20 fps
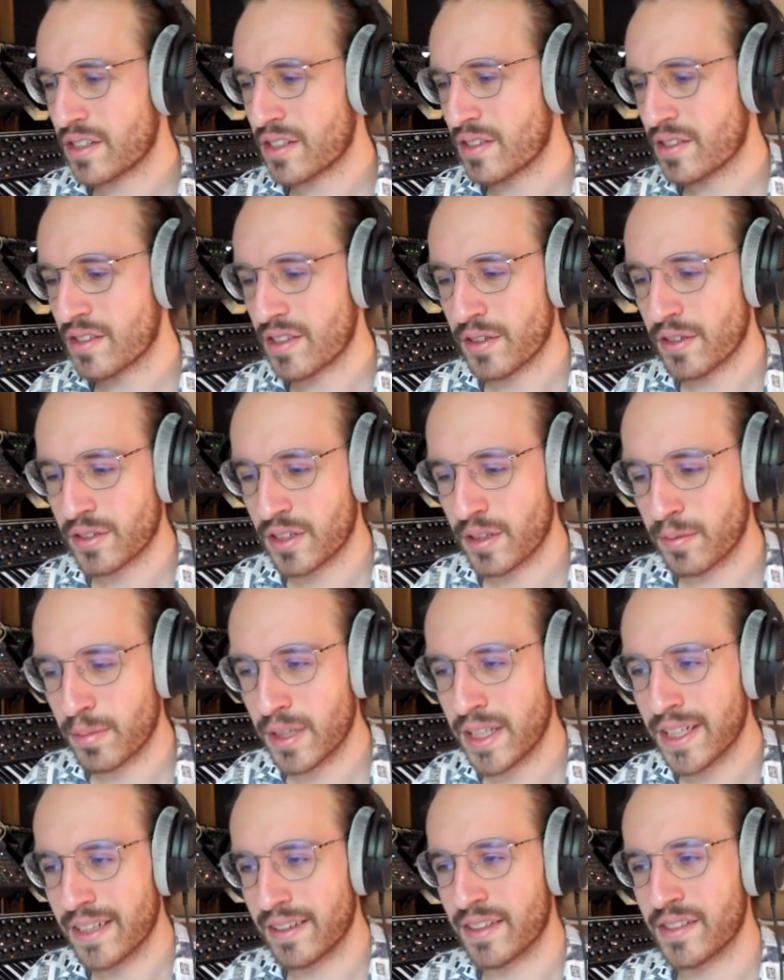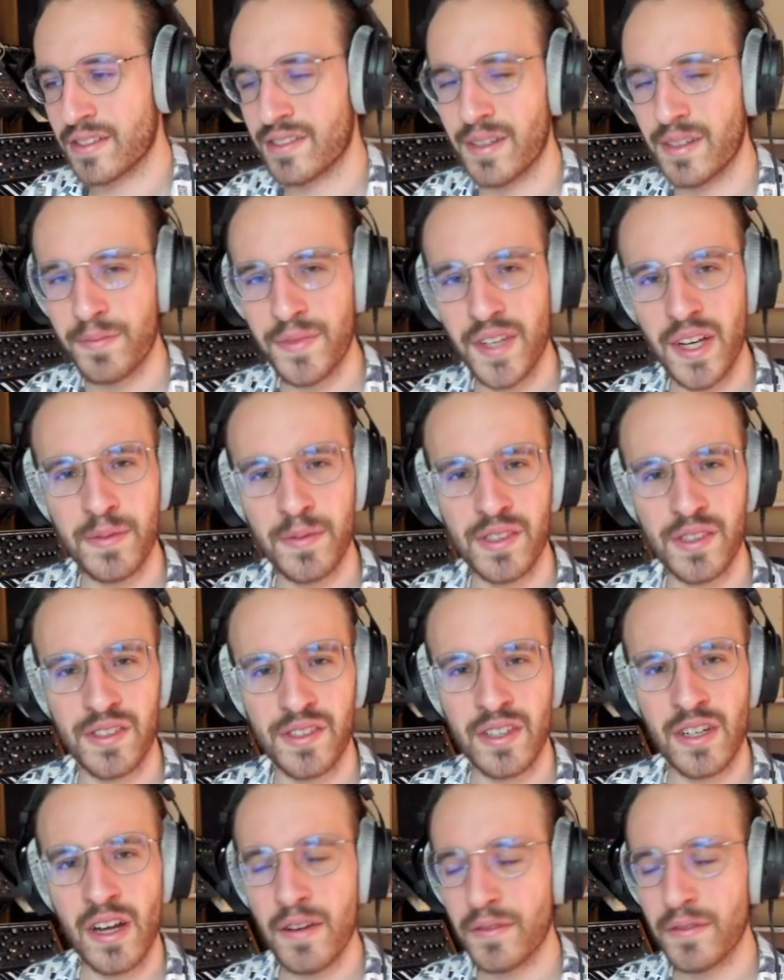the sound completely. Sometimes it's
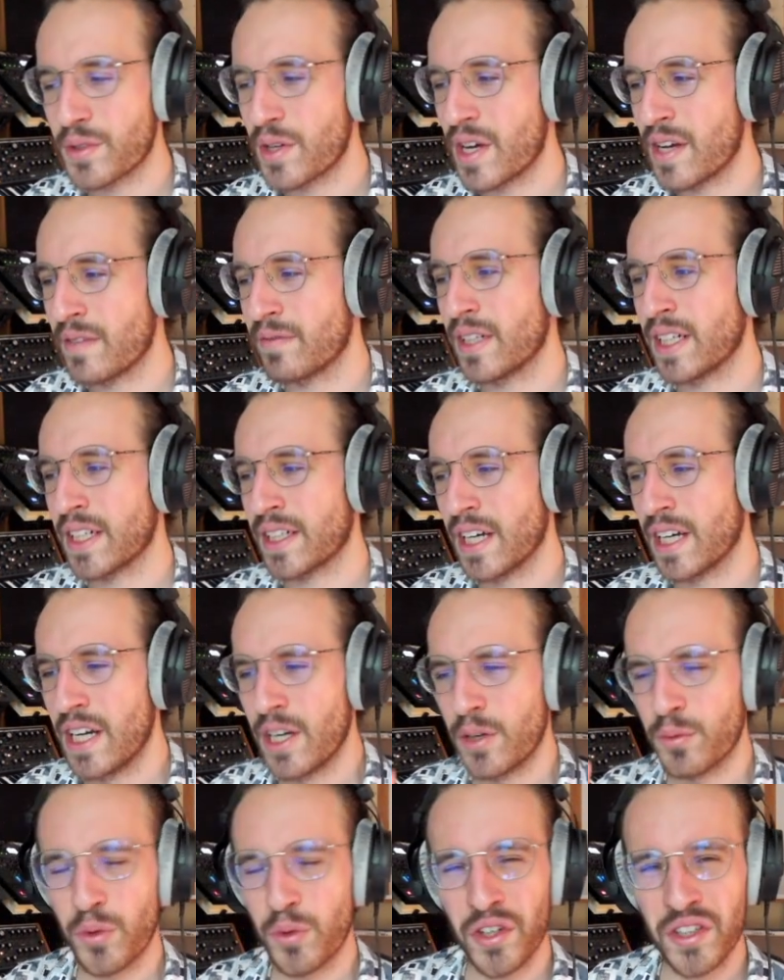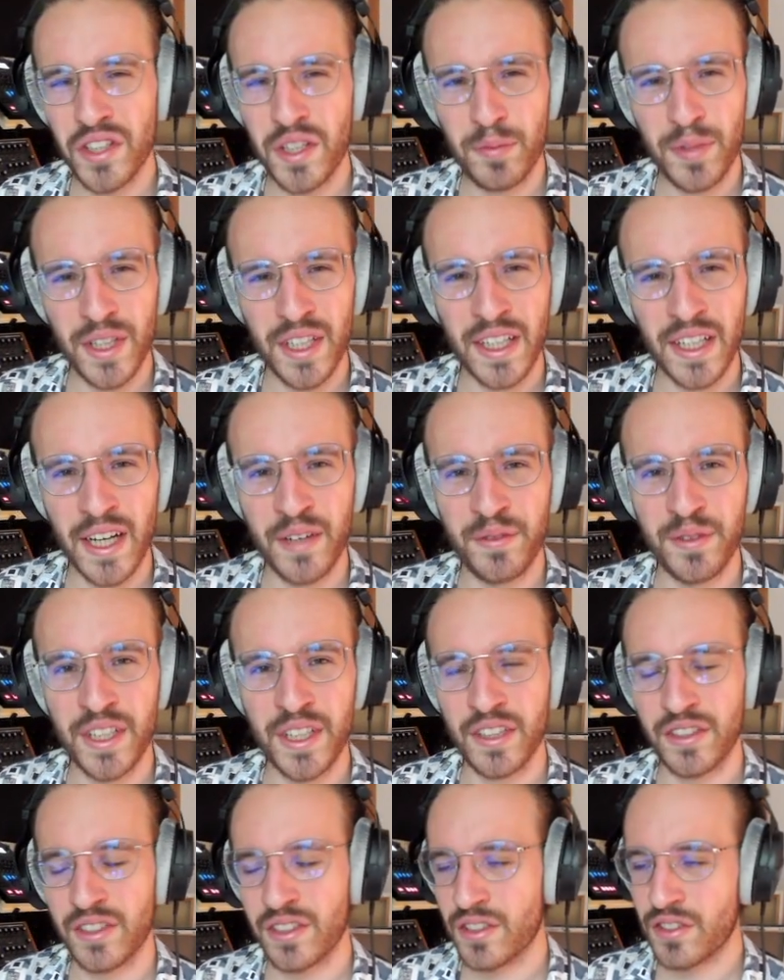enough to have like 1 dB gain
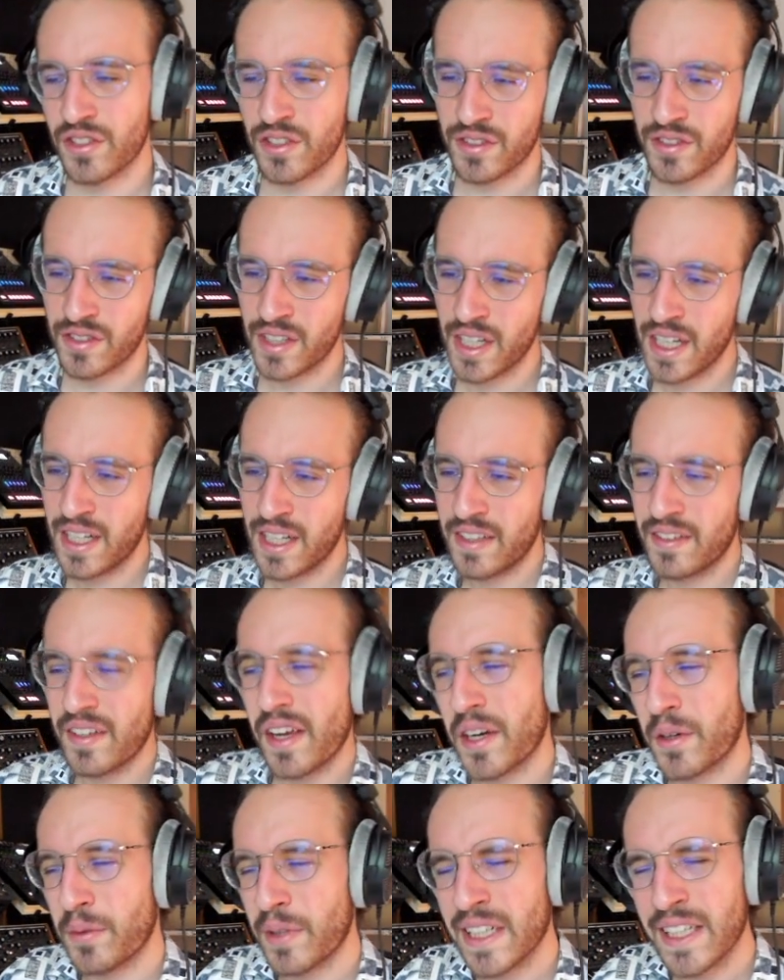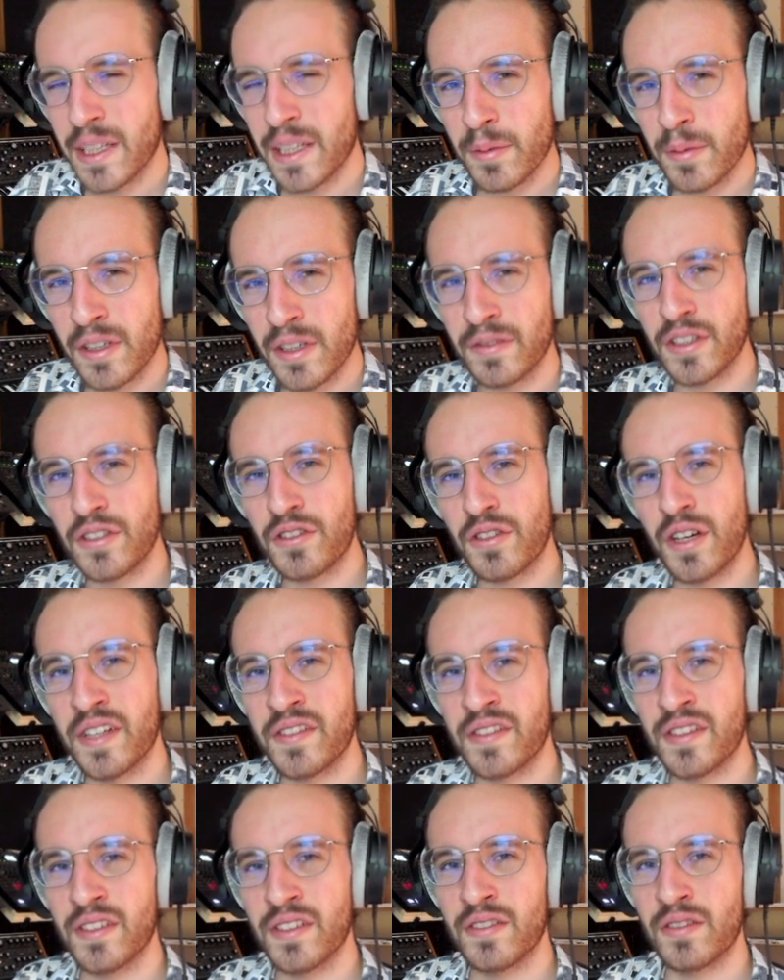reduction and just take away a little bit of the
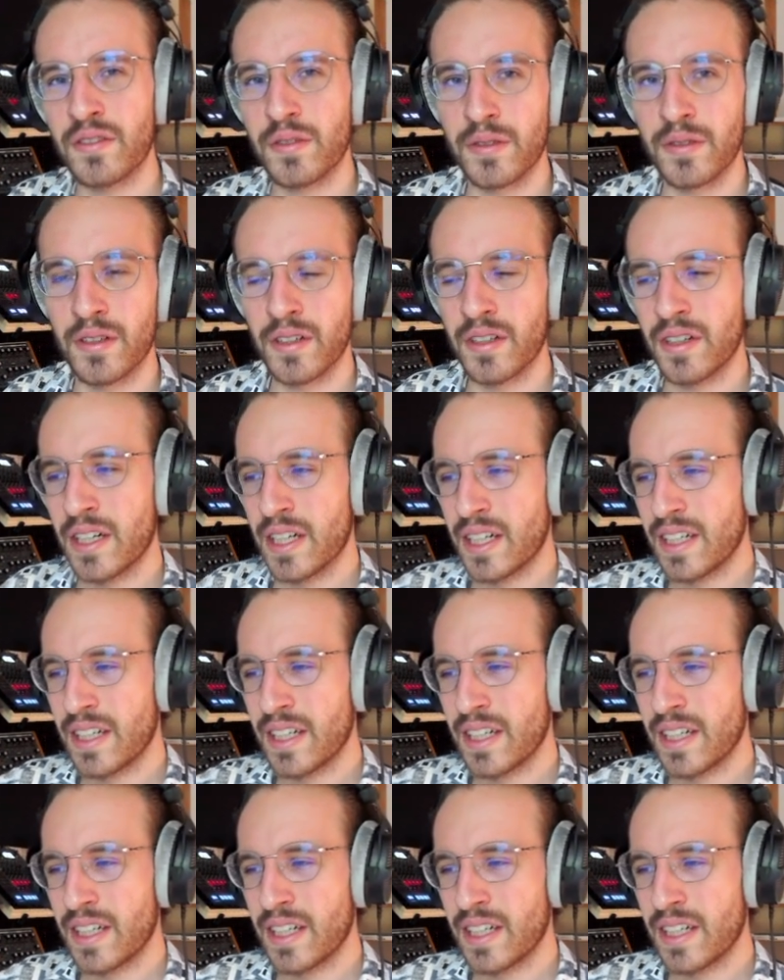transient, or